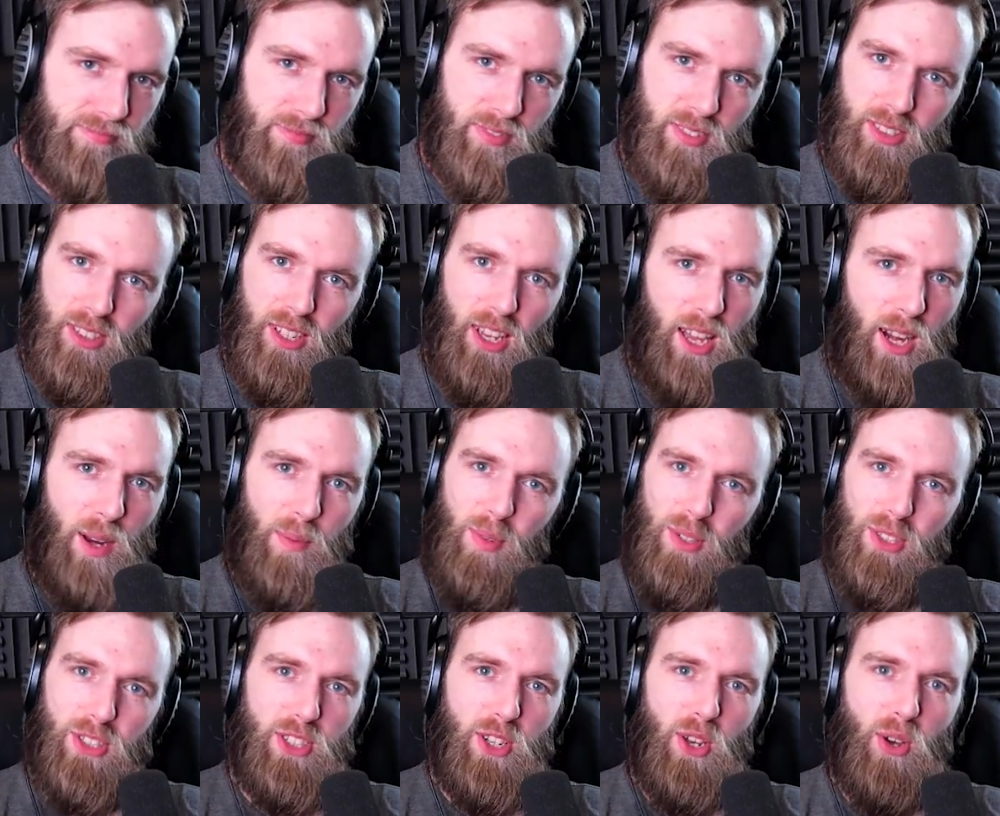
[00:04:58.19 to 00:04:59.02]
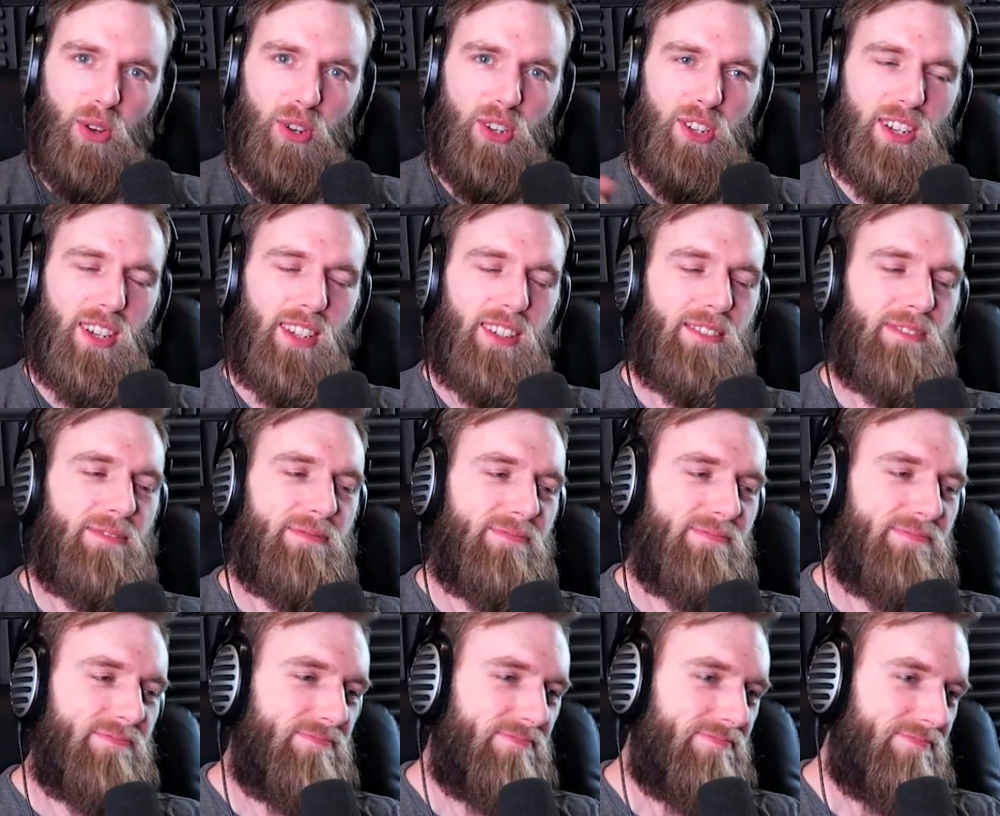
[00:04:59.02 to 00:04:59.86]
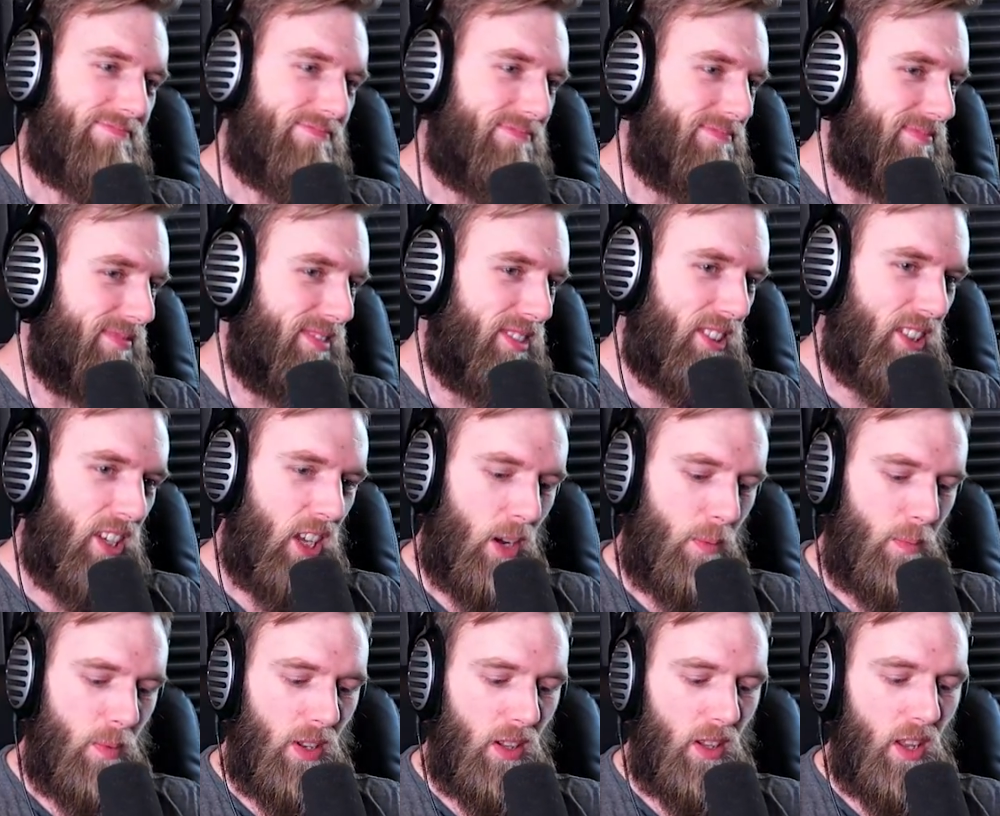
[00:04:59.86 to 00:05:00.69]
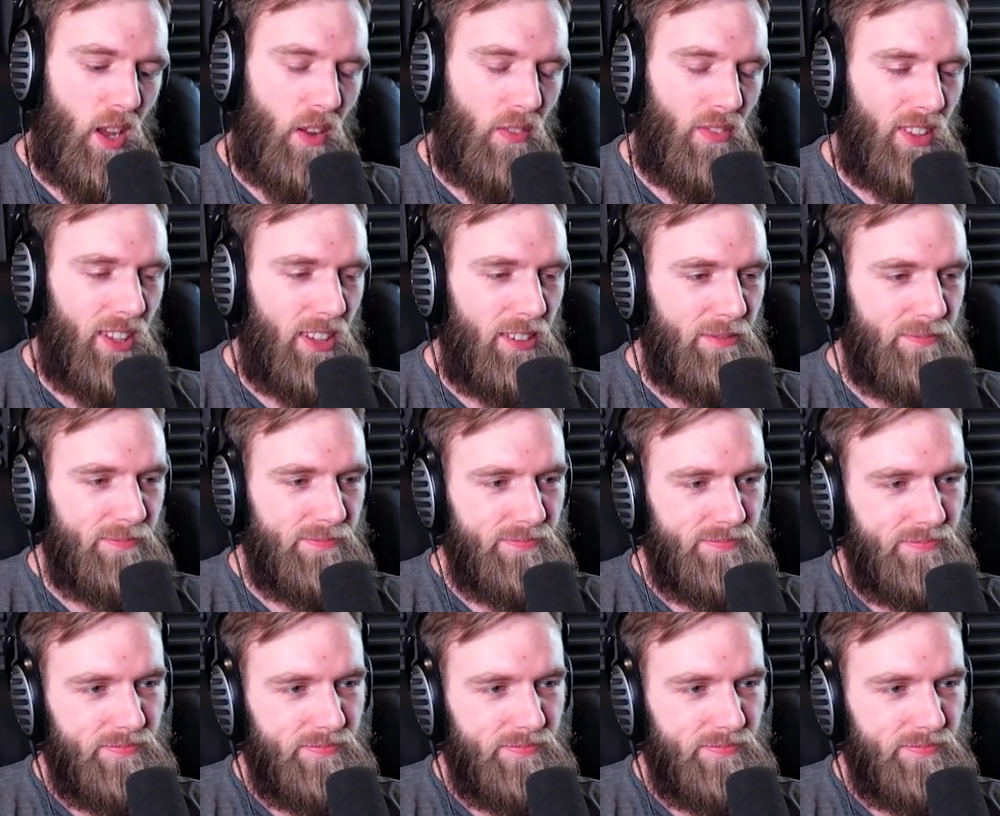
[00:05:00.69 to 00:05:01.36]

It's gonna be so good gonna be lovely.